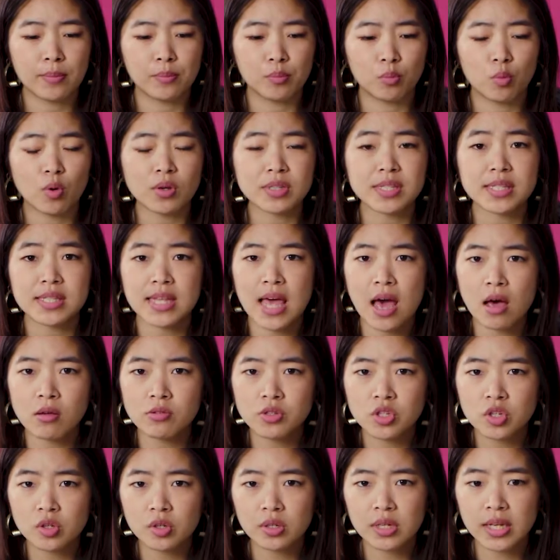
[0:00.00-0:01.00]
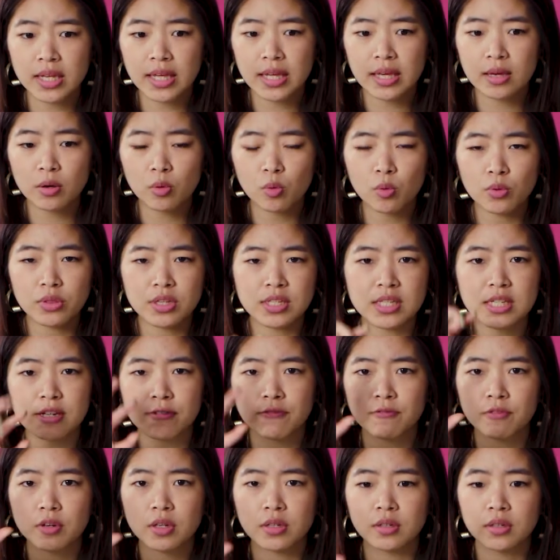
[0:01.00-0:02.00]
what sounds you can hear, all the
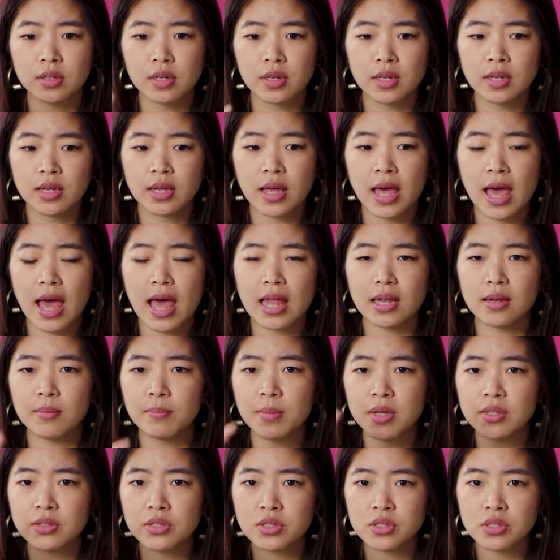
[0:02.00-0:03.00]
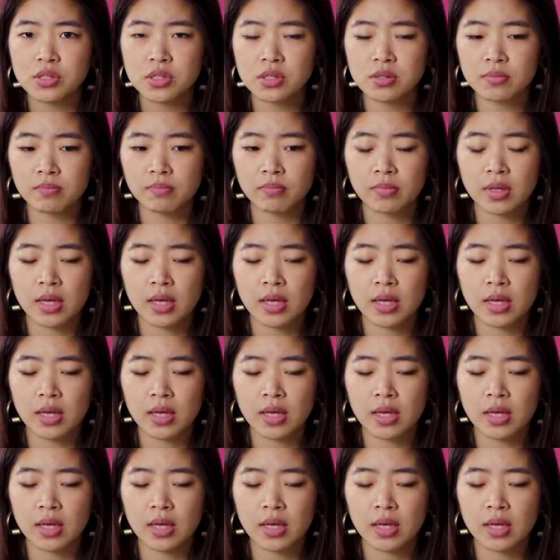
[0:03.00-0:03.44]
different elements,